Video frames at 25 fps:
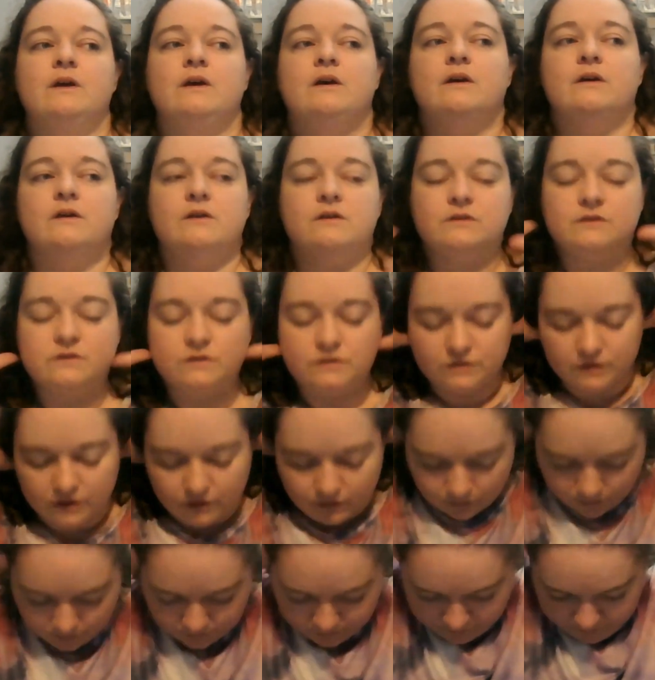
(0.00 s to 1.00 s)

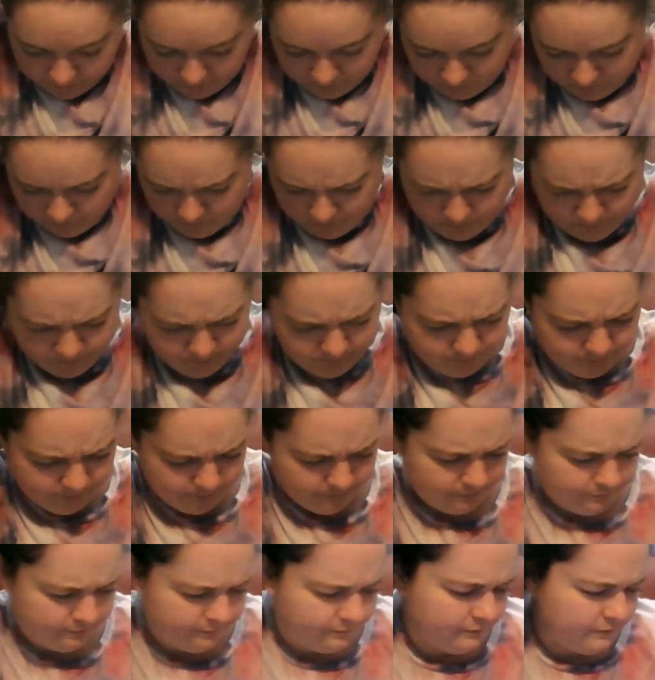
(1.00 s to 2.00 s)
So
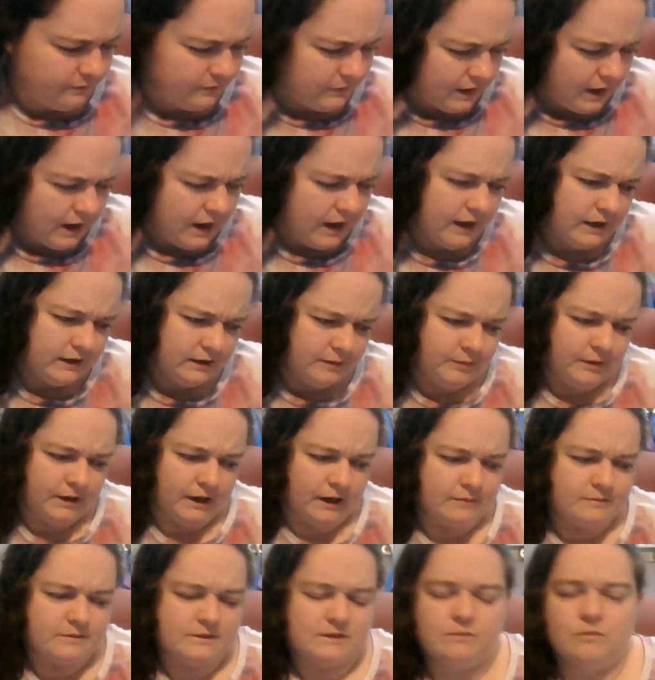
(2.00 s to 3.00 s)
I had to pick
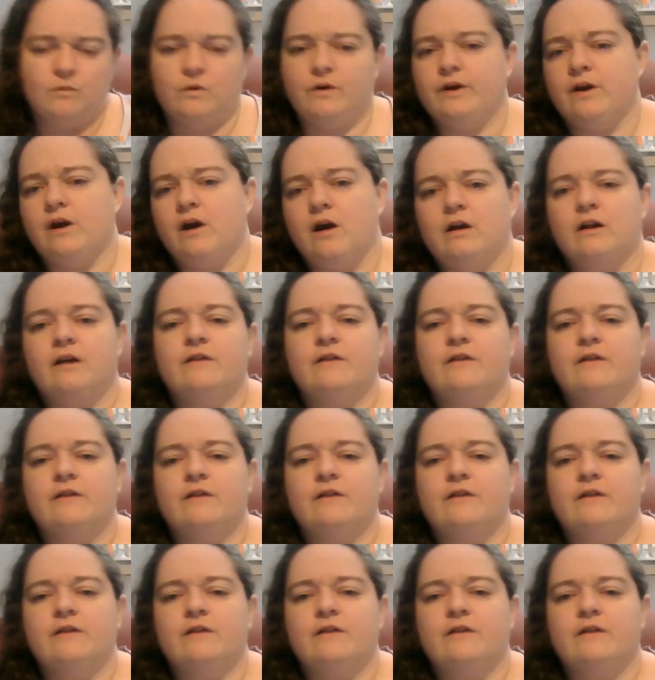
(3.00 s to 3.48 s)
up some more yarn.